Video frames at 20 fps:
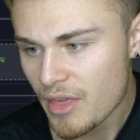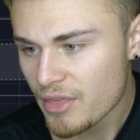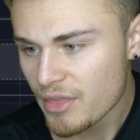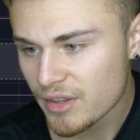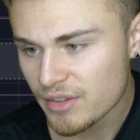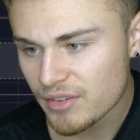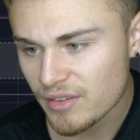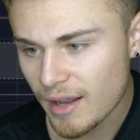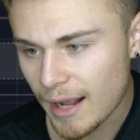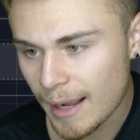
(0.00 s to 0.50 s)

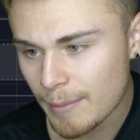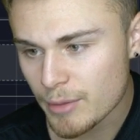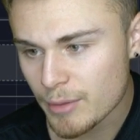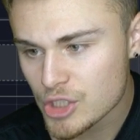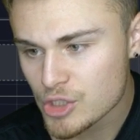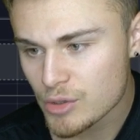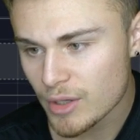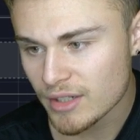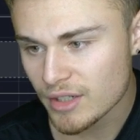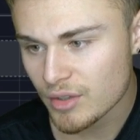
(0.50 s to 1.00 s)
This time we
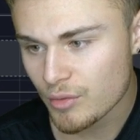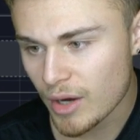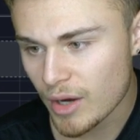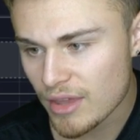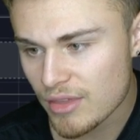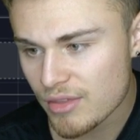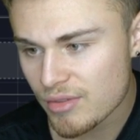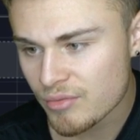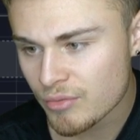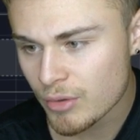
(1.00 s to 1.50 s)
trended
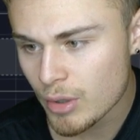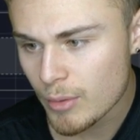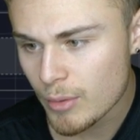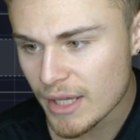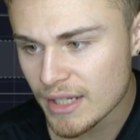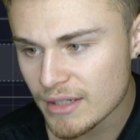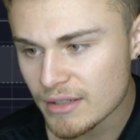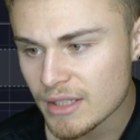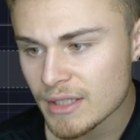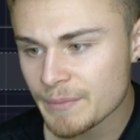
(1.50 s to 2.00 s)
right through
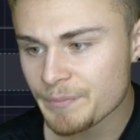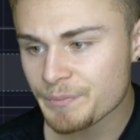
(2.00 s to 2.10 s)
it.